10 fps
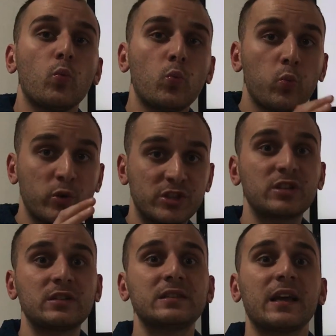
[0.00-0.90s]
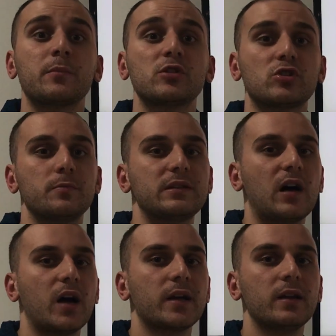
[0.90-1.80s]
which segment should be
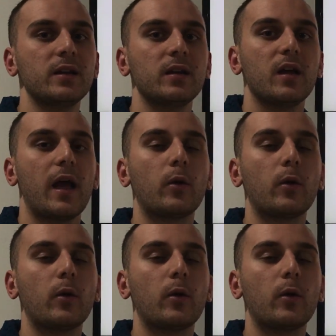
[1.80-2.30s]
targeted